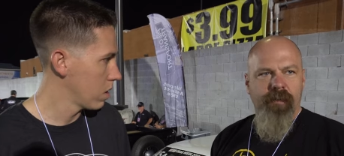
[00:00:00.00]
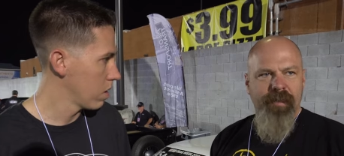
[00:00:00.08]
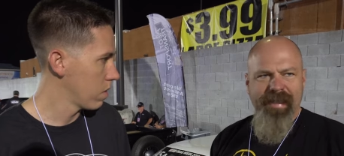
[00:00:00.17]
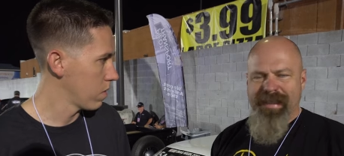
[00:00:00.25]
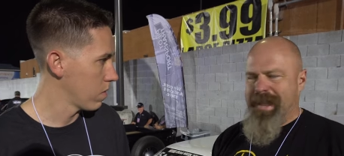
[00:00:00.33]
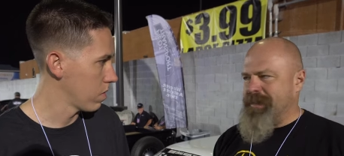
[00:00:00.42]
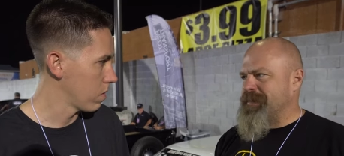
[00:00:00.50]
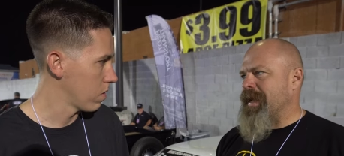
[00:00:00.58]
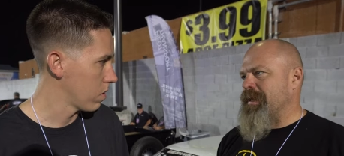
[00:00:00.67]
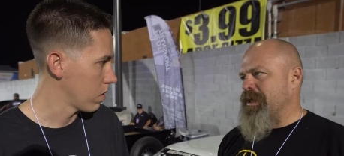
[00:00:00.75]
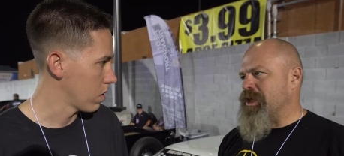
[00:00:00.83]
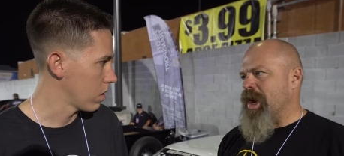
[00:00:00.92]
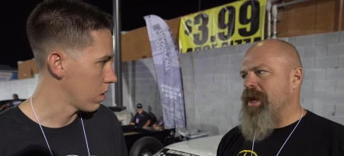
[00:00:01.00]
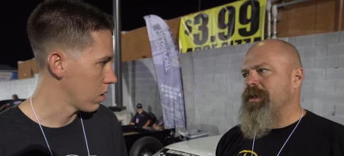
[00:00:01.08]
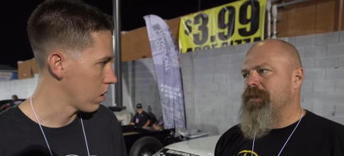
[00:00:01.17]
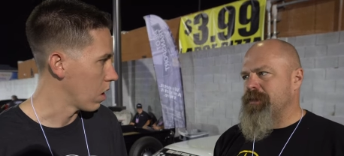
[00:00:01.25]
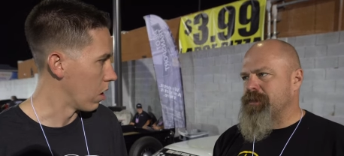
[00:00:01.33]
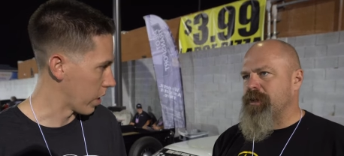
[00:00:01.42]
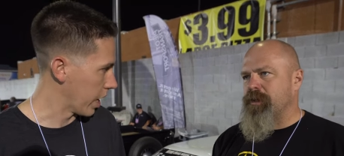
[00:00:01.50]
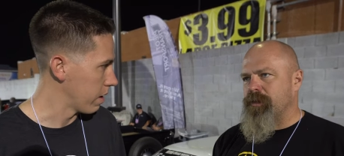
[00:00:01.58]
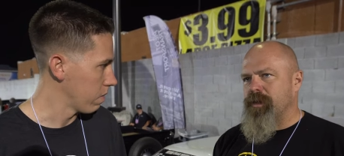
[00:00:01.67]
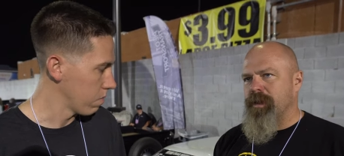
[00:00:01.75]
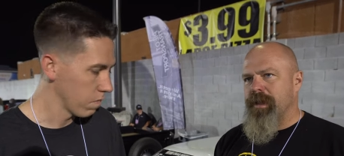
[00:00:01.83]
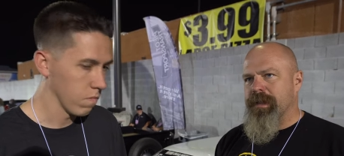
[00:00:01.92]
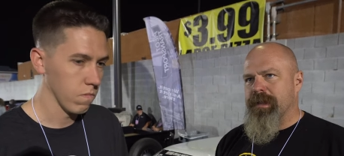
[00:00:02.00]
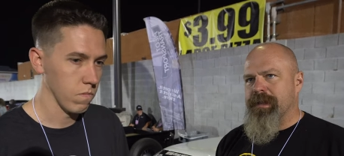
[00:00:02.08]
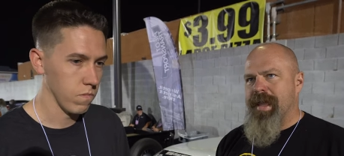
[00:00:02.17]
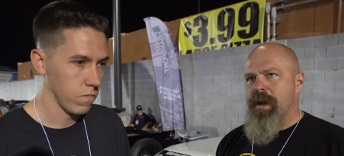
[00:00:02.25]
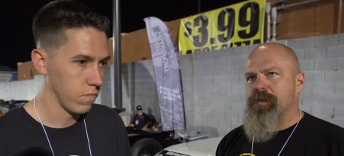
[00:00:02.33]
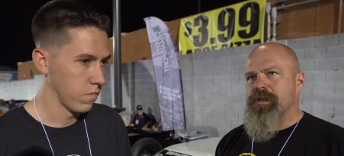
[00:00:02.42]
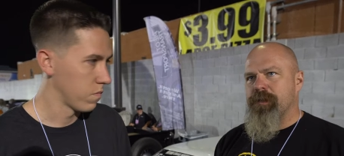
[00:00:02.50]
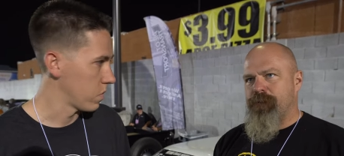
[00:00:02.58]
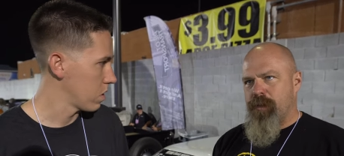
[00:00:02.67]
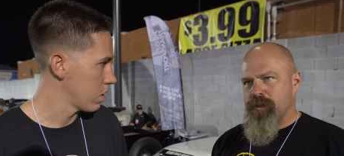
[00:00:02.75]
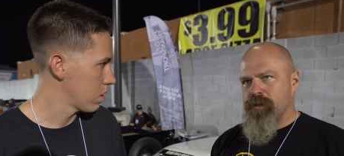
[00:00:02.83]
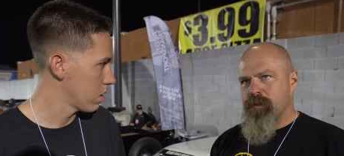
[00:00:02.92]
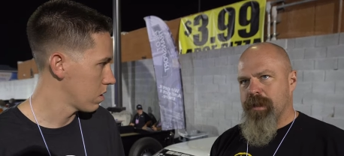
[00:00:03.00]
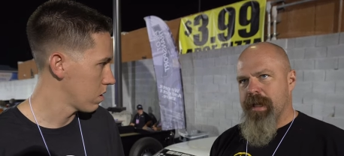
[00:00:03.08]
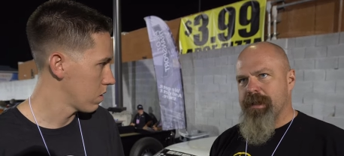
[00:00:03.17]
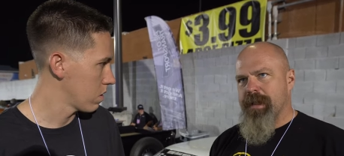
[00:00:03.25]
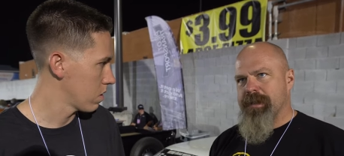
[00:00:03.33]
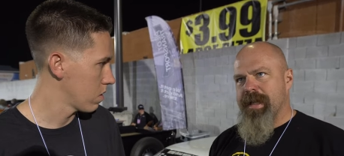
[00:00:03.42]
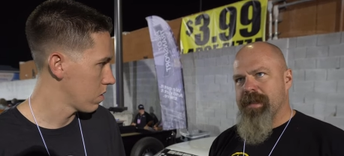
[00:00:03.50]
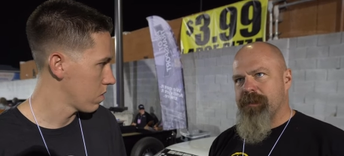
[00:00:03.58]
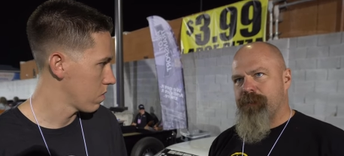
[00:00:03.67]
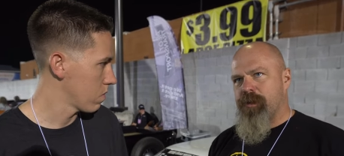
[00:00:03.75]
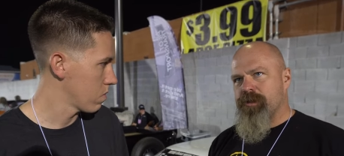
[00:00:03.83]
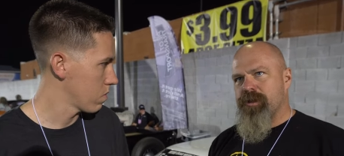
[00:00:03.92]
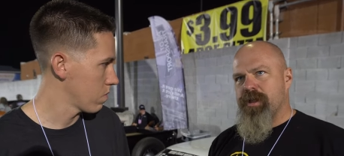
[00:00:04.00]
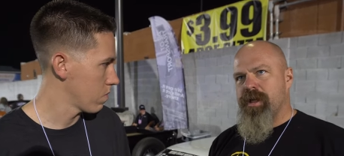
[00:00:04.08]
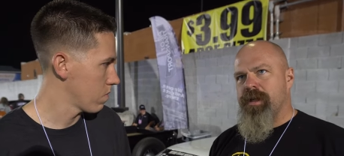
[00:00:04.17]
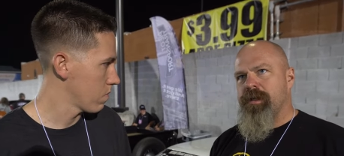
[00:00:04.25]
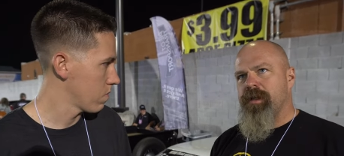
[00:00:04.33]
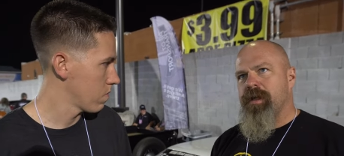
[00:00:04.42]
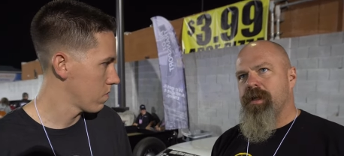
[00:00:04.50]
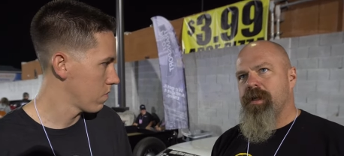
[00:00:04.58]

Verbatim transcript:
Speaker 1: um, like an eight-second car. So, okay. and that was the first one I did. That the first year,